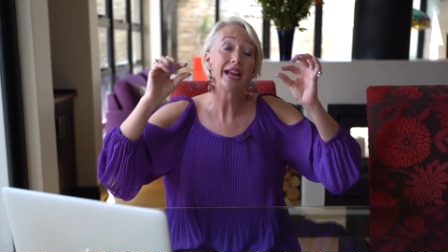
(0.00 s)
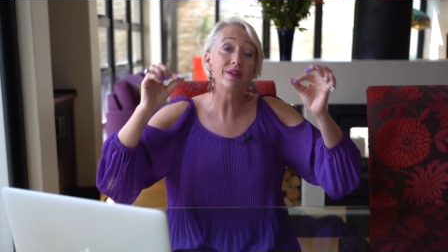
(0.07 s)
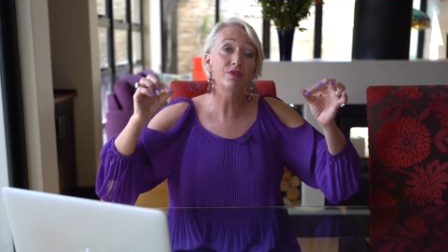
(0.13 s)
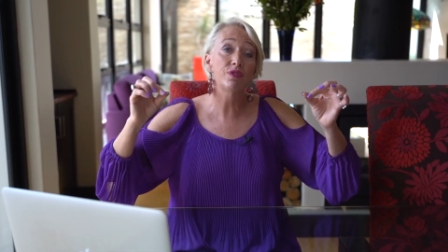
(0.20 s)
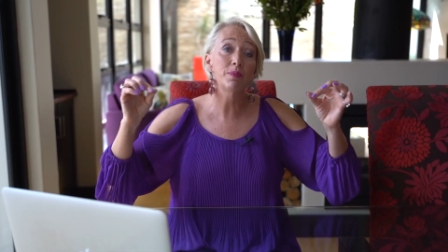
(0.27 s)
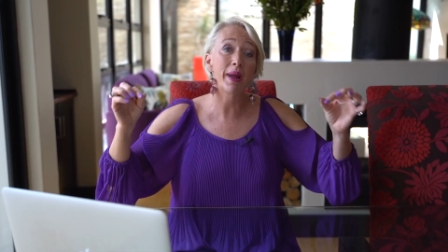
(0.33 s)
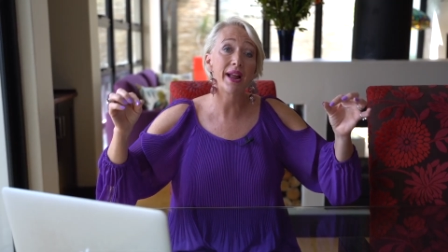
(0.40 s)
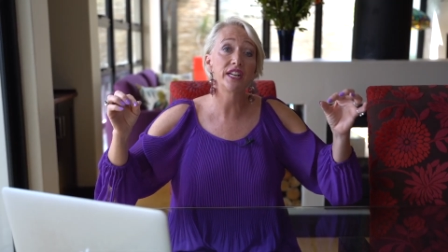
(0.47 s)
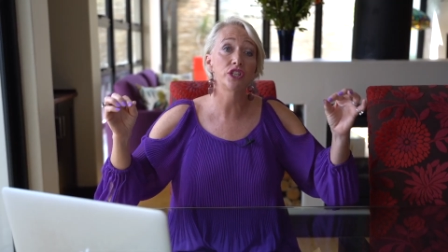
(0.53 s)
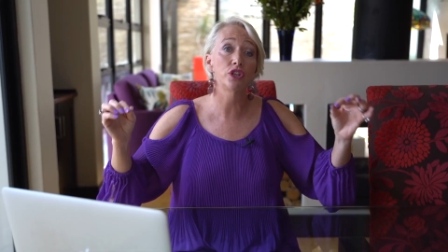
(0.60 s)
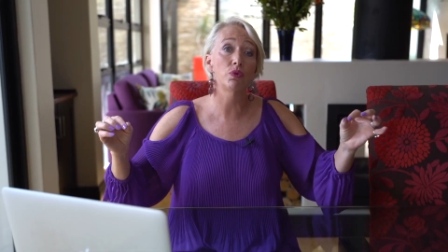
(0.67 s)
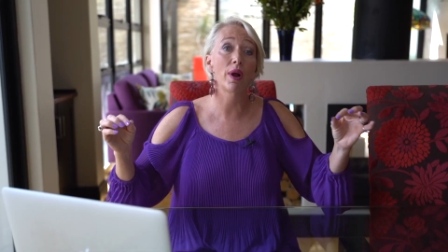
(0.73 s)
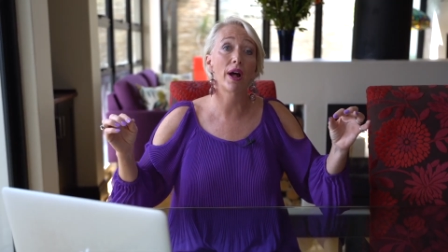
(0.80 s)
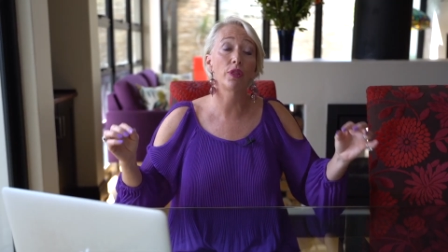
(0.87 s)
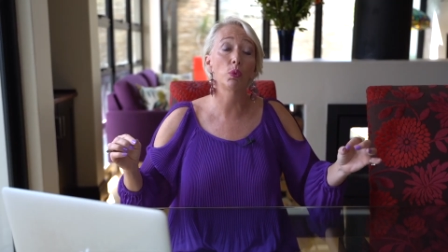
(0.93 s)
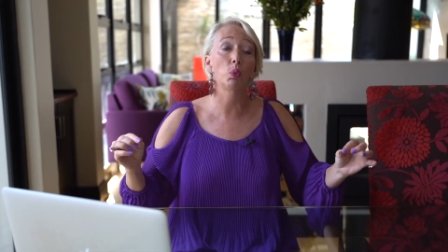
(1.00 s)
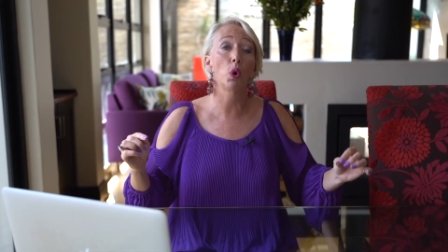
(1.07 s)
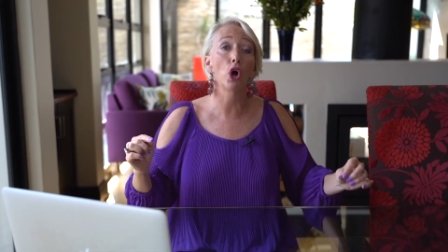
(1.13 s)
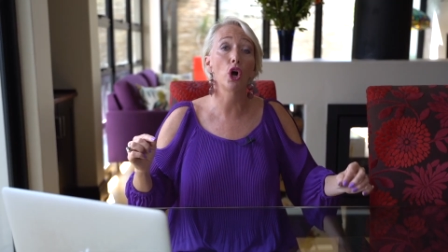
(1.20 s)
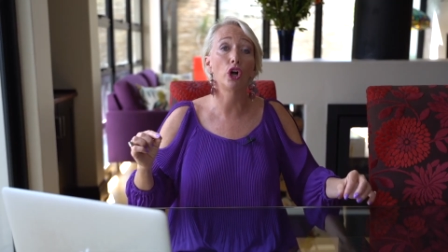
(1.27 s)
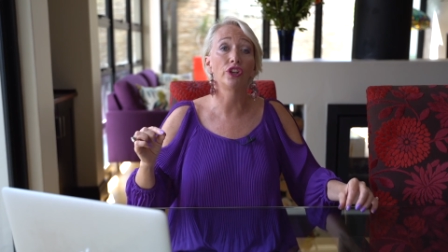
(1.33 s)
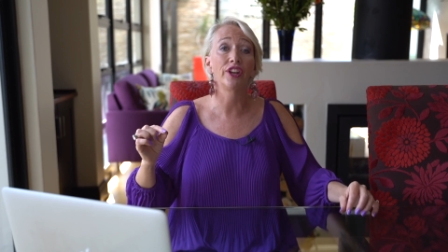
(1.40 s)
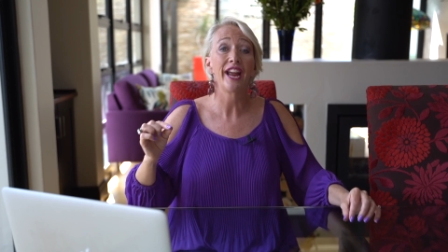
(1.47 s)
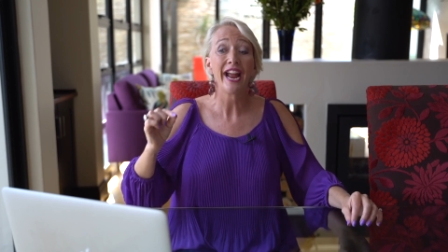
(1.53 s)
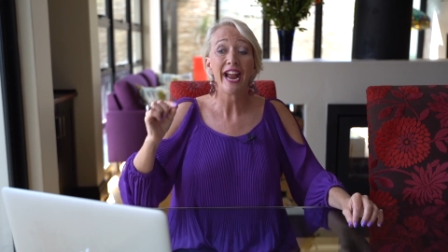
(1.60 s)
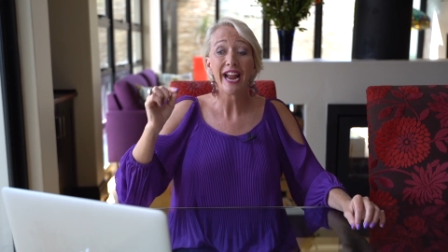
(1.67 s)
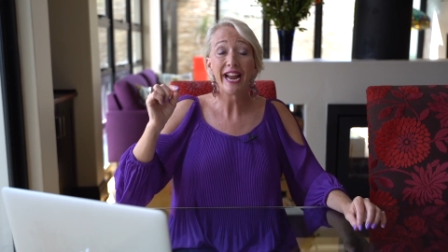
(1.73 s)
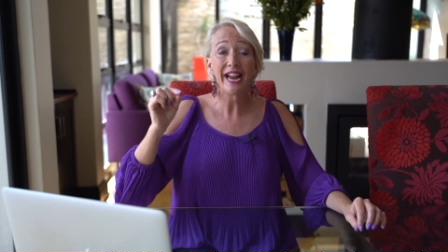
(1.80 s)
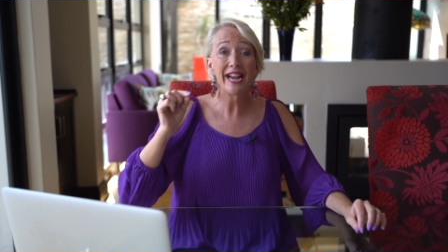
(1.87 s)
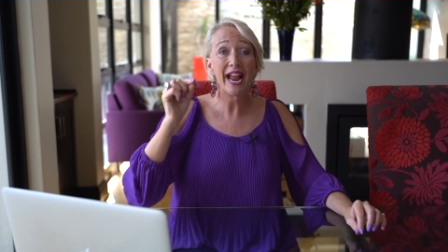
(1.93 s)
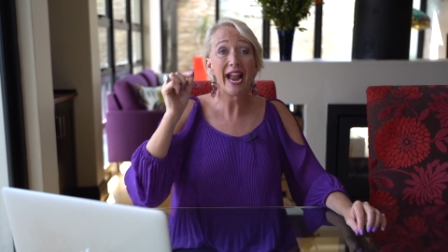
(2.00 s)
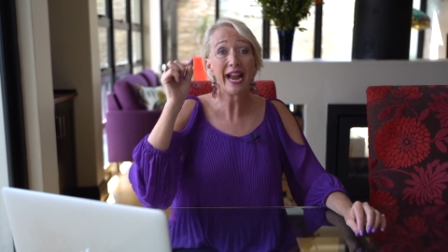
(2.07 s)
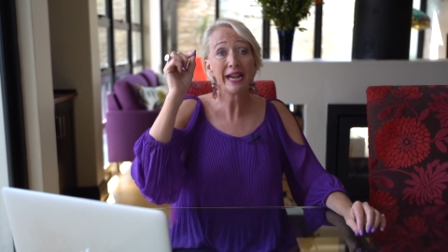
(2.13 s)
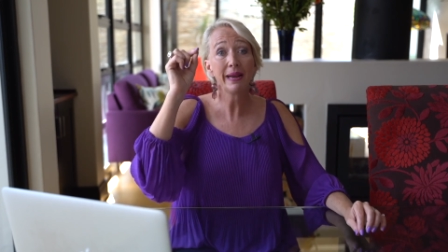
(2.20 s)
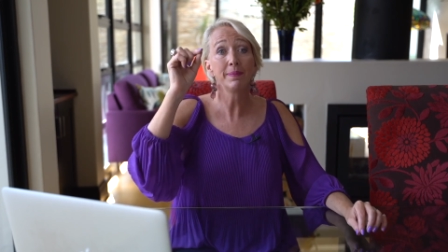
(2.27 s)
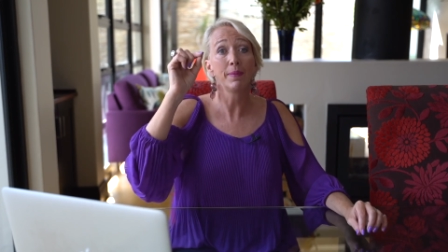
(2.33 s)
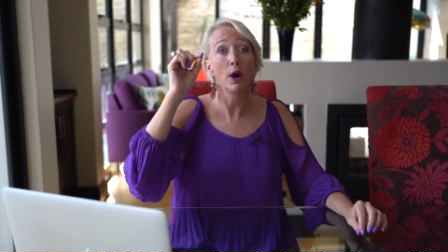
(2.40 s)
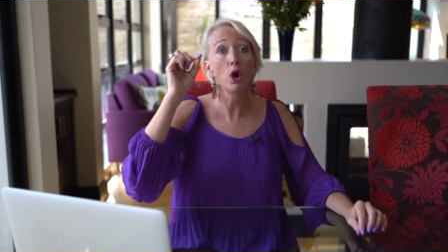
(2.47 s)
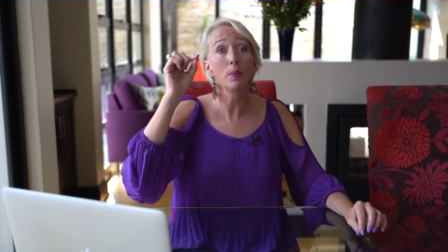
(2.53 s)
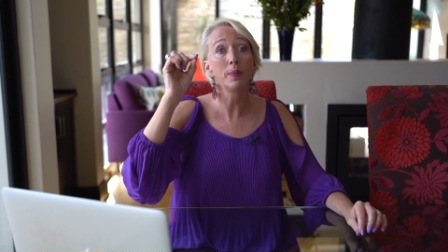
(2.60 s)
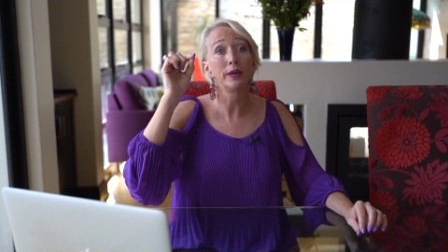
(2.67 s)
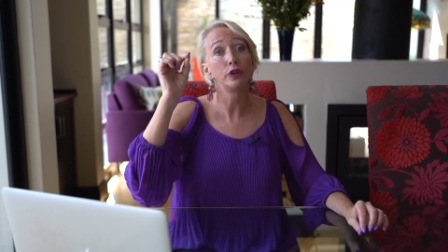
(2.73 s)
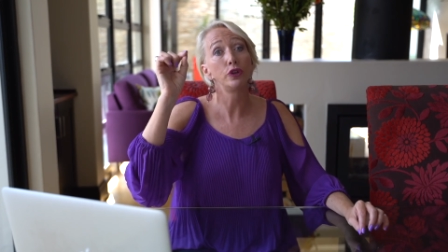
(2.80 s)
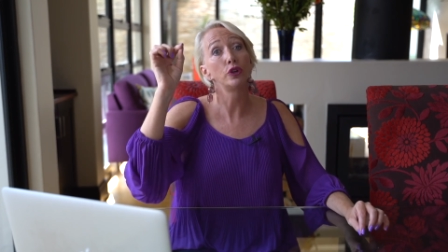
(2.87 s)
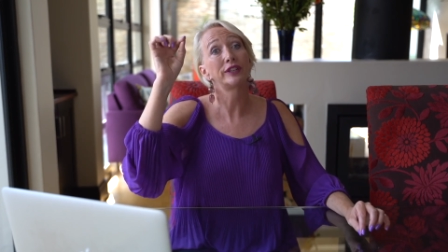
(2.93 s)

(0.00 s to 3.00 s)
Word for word: information around the world. In any moment,